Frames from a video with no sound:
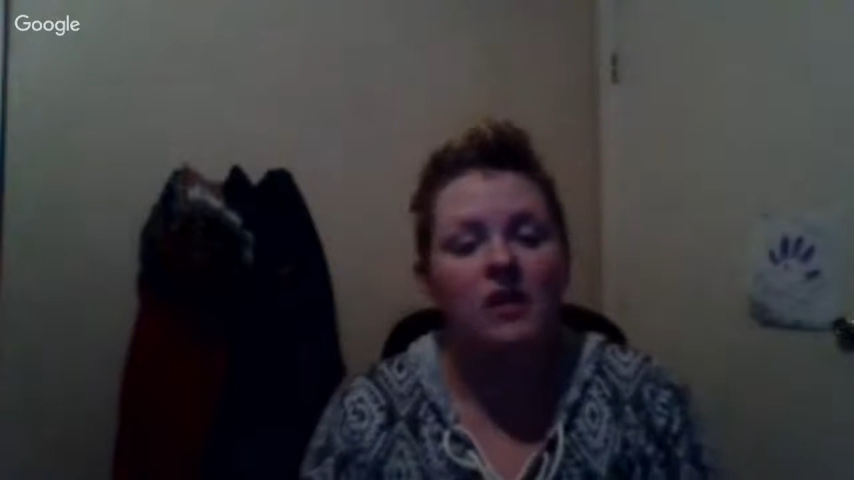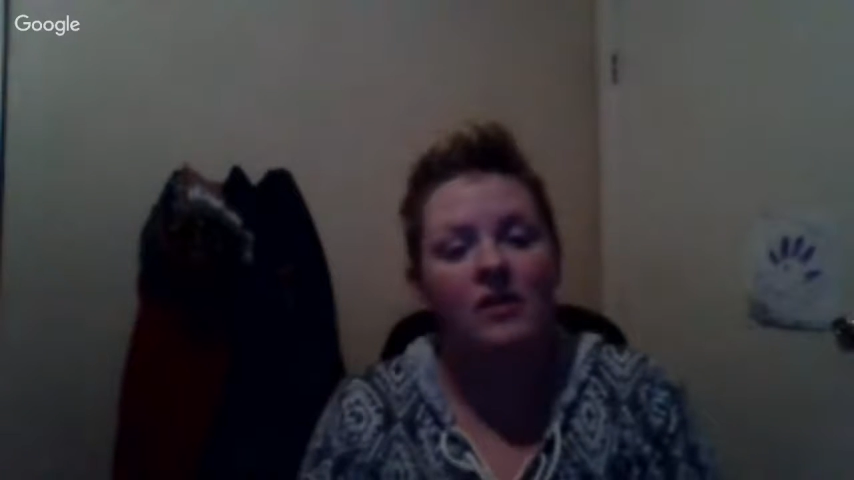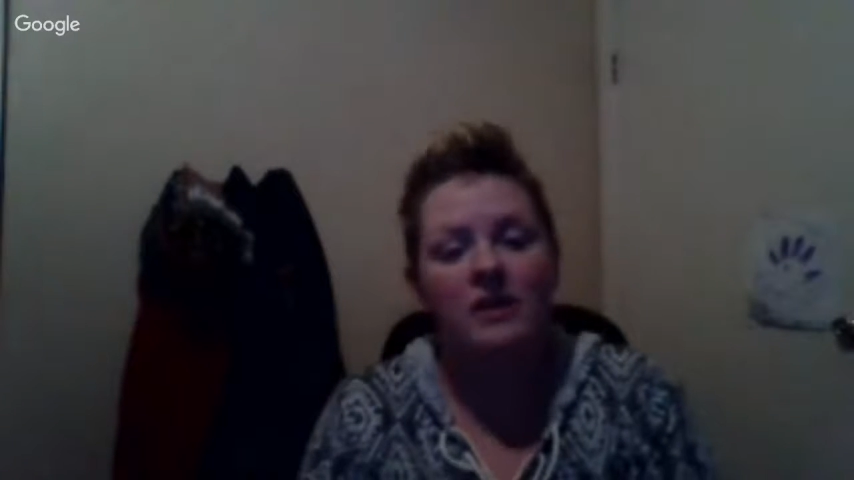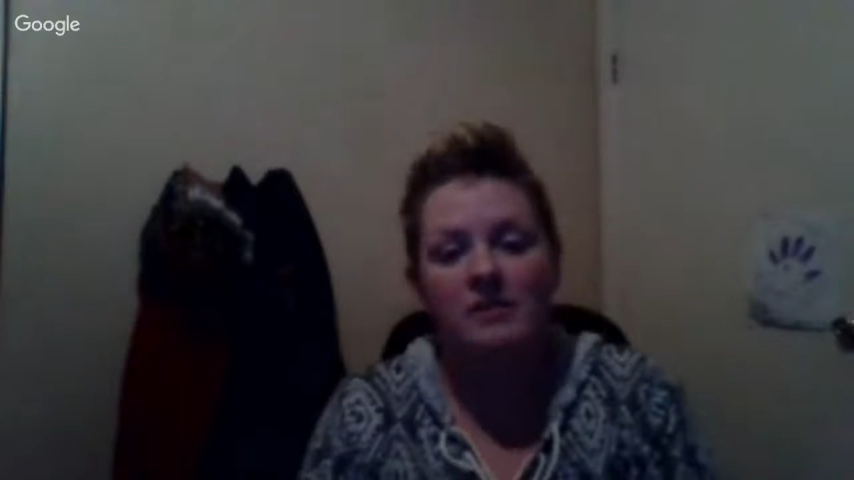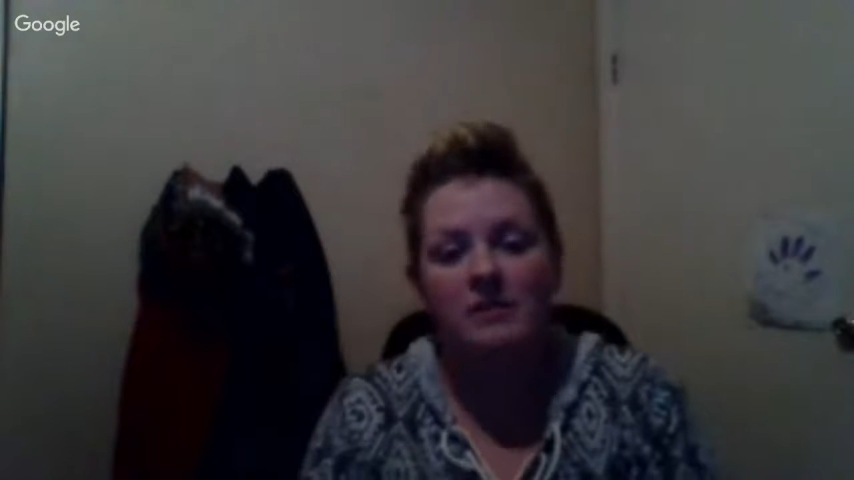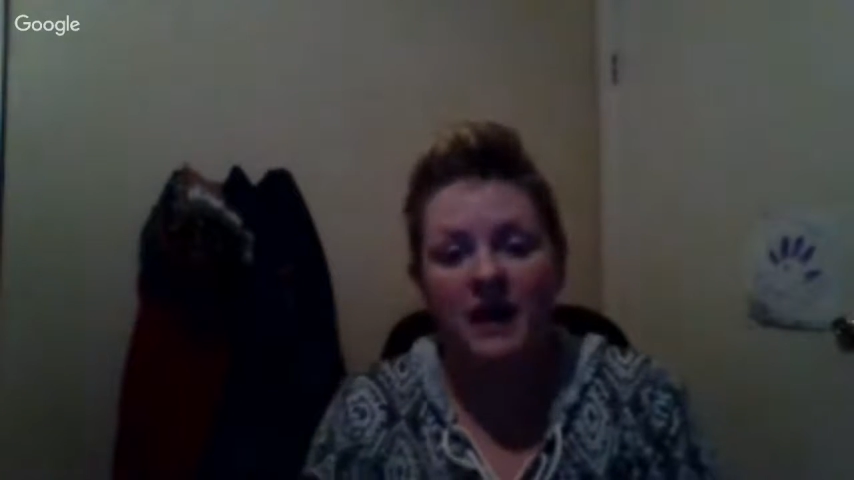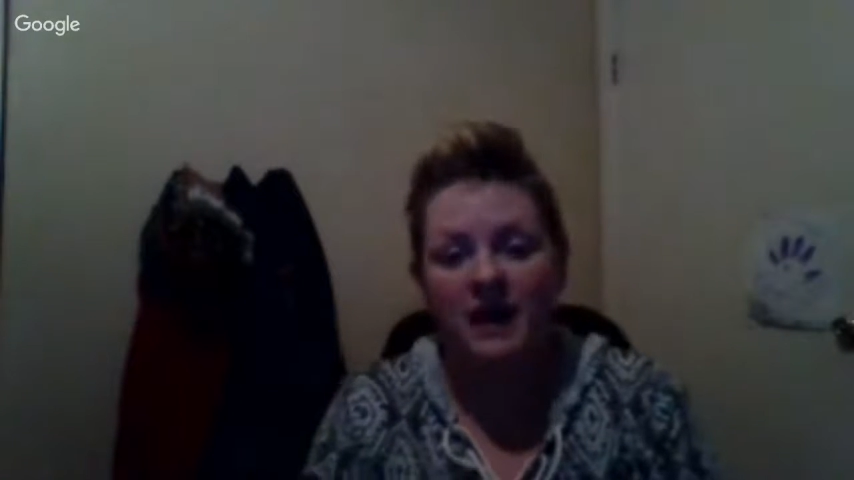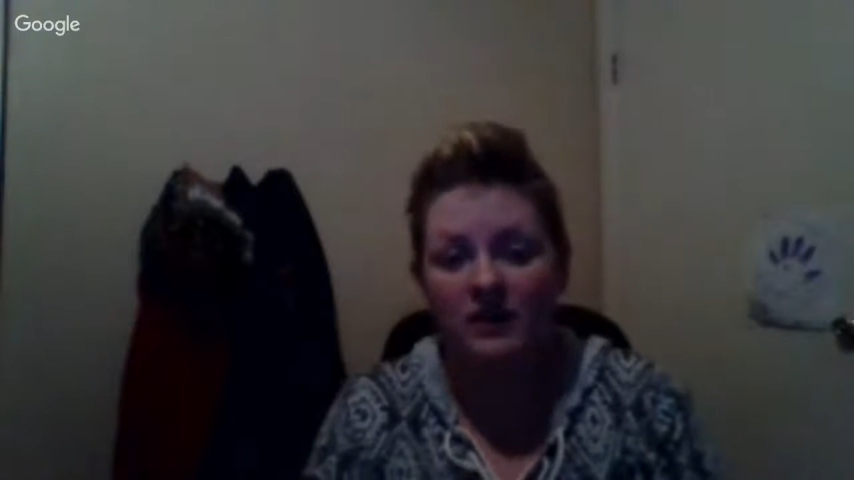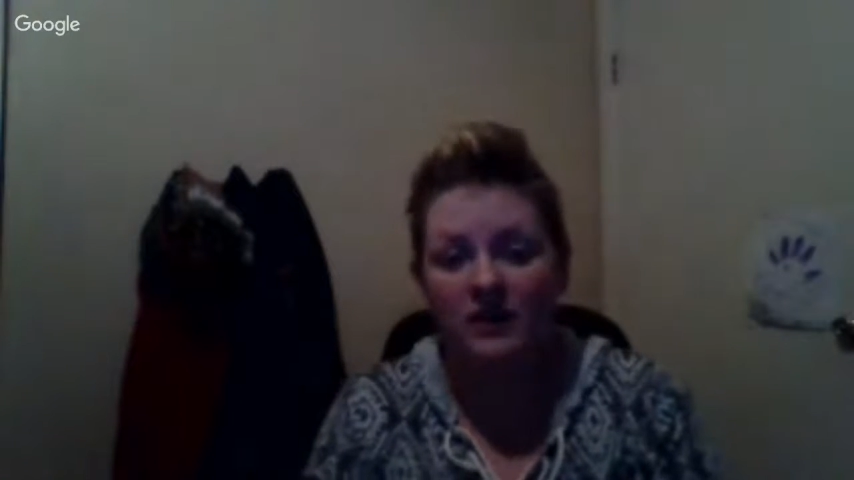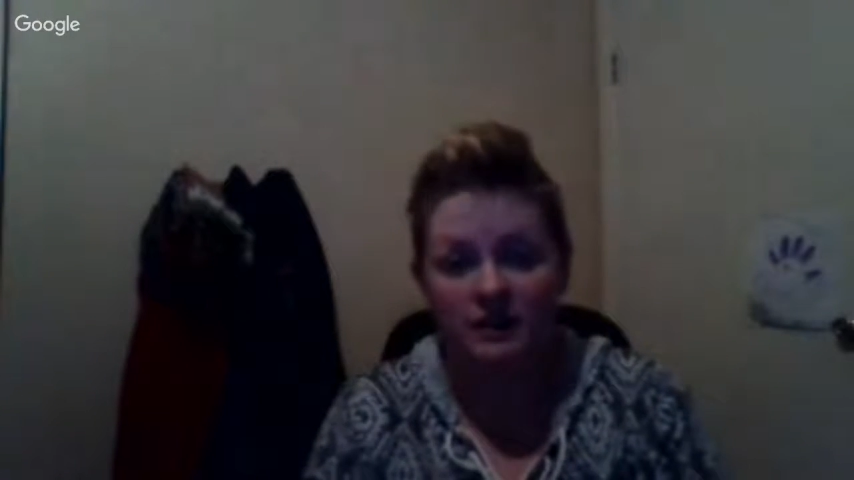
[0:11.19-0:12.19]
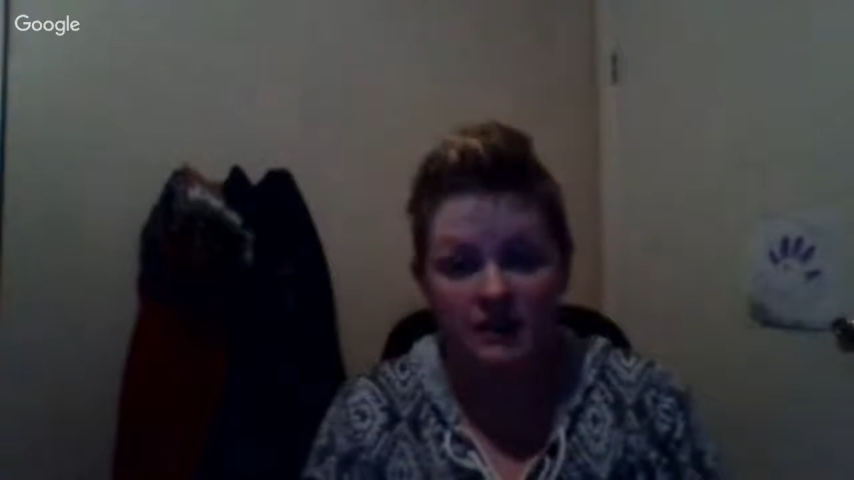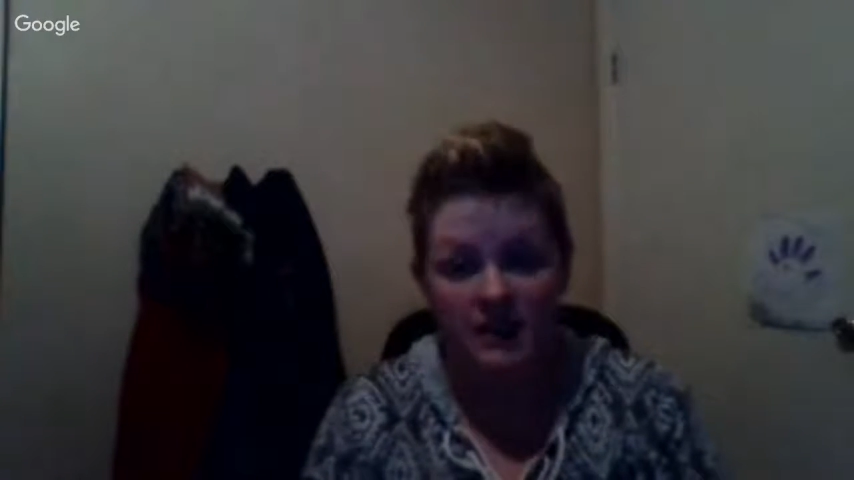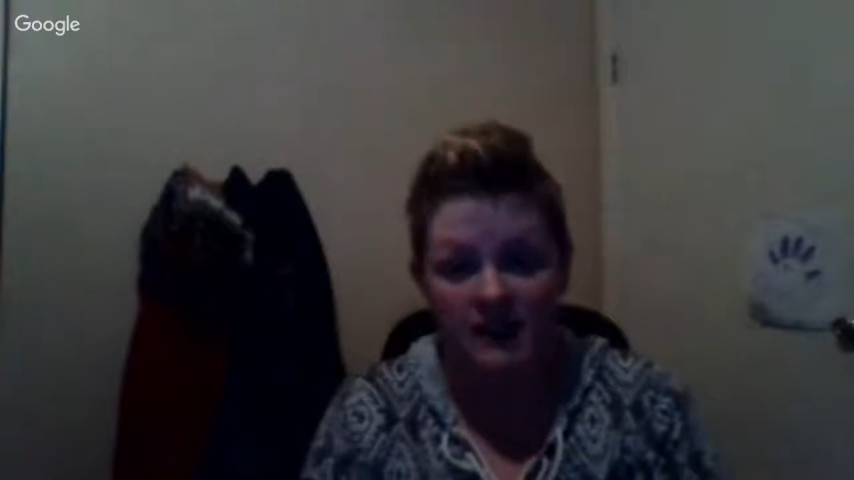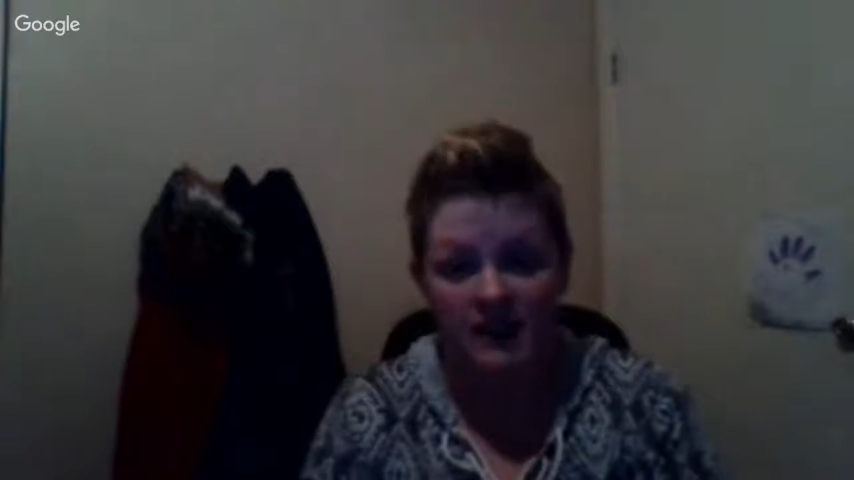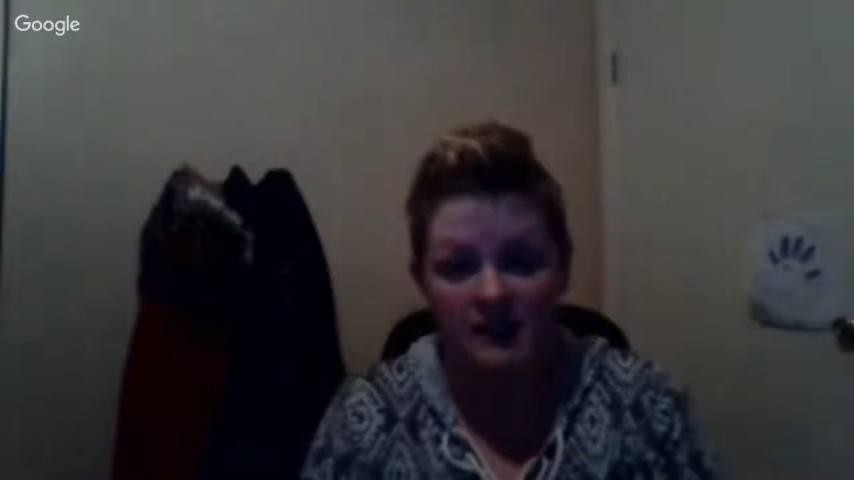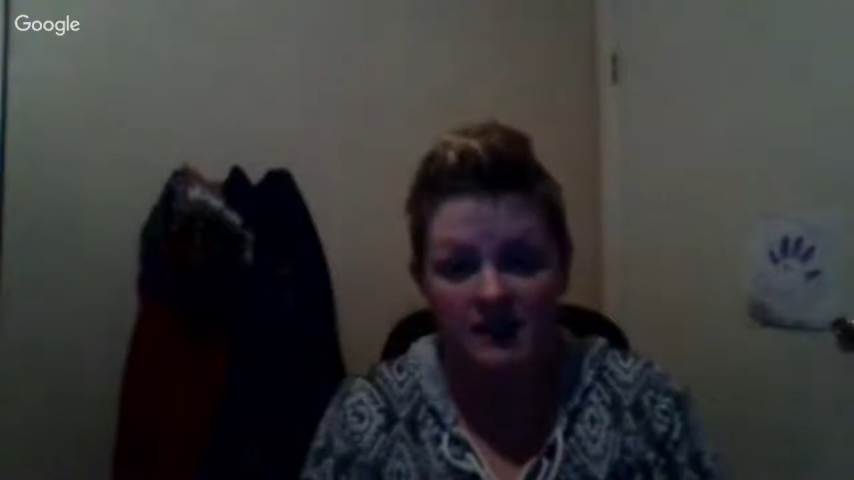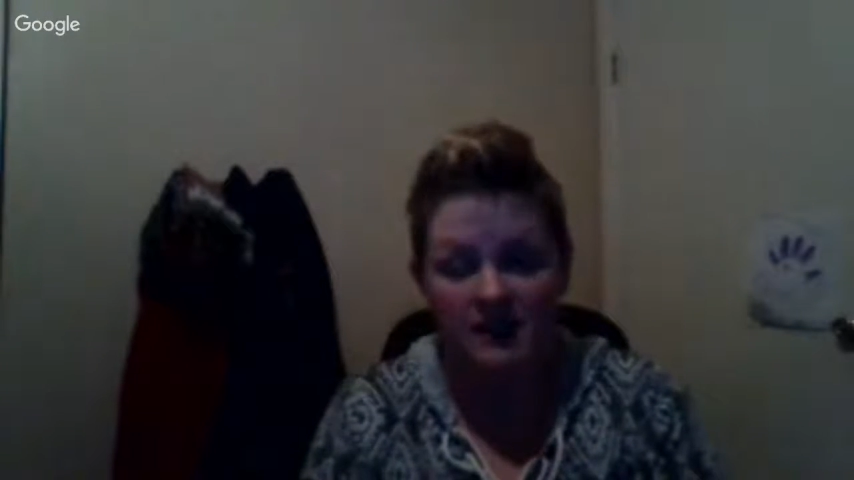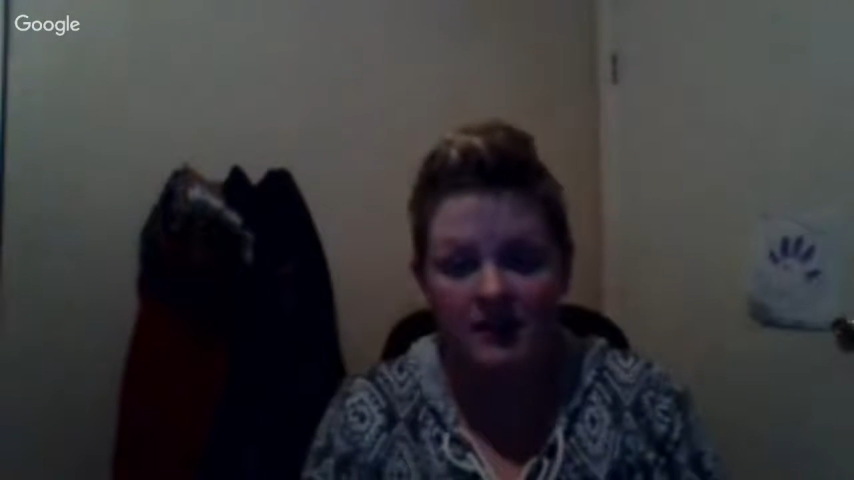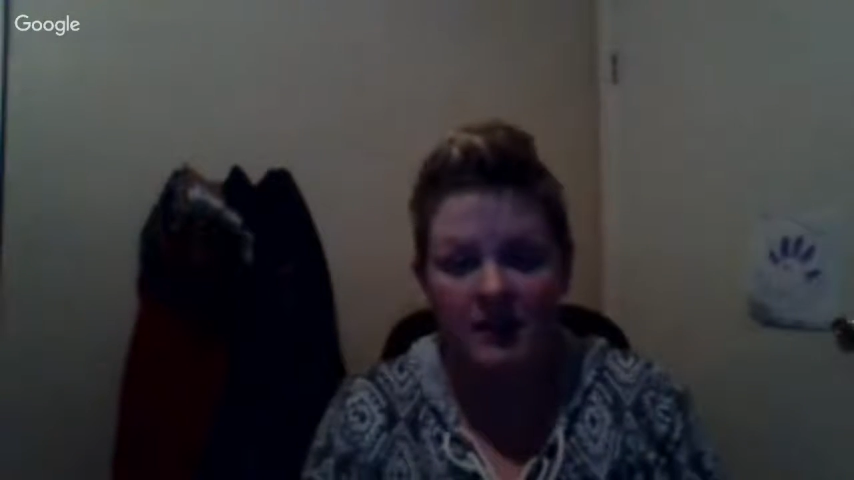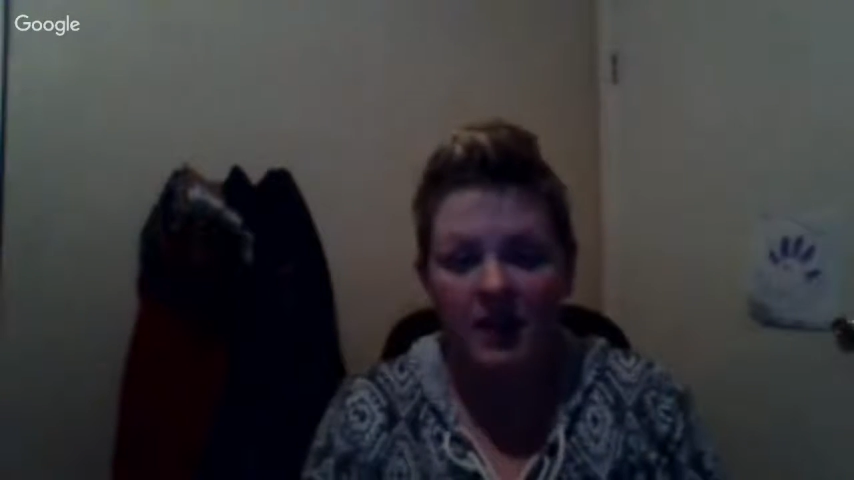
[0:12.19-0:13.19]
It's called the imperative
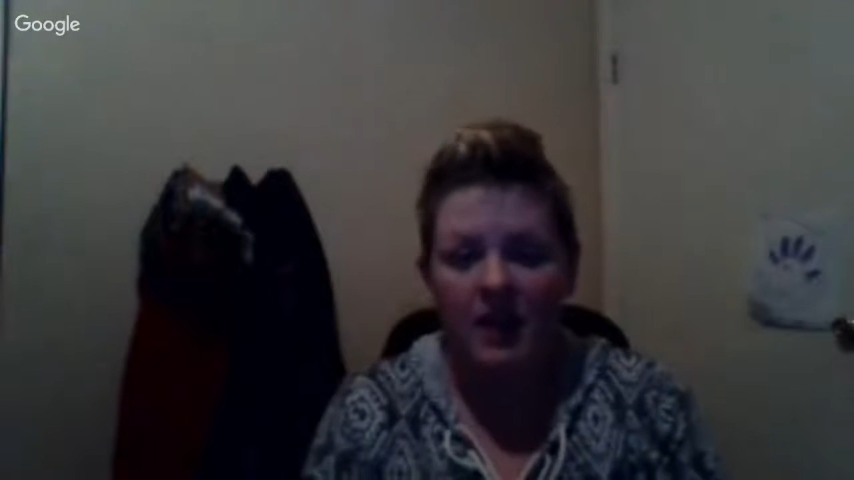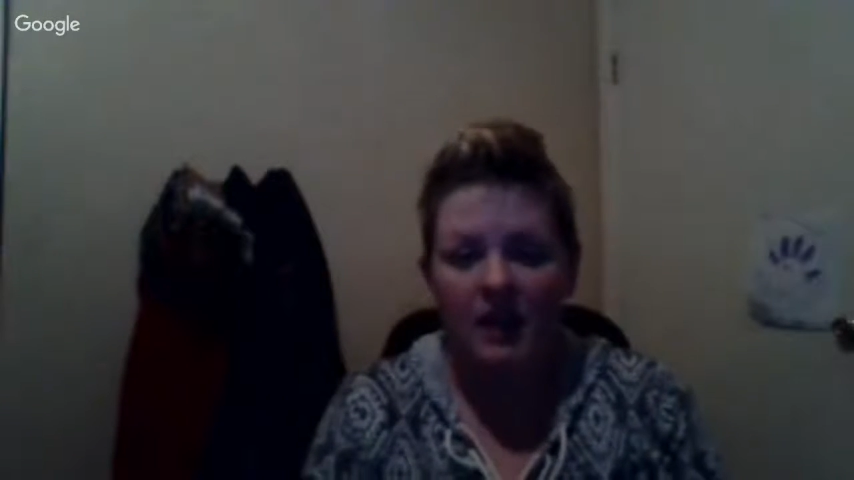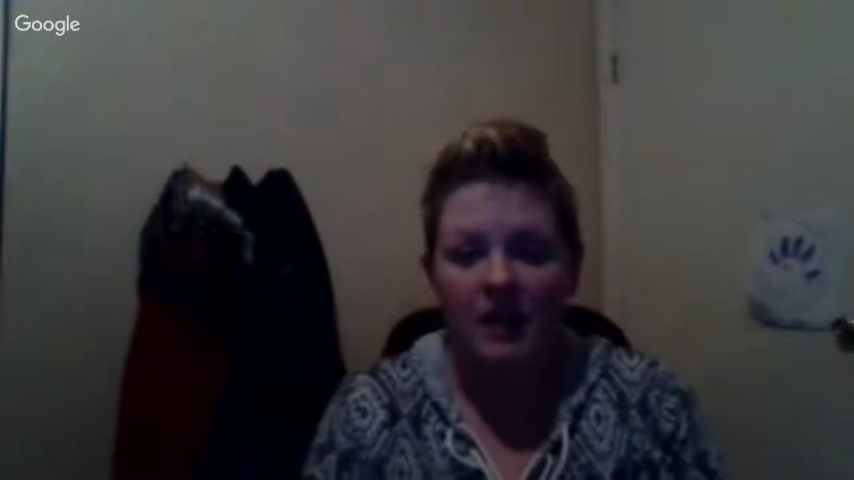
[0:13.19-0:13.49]
tense.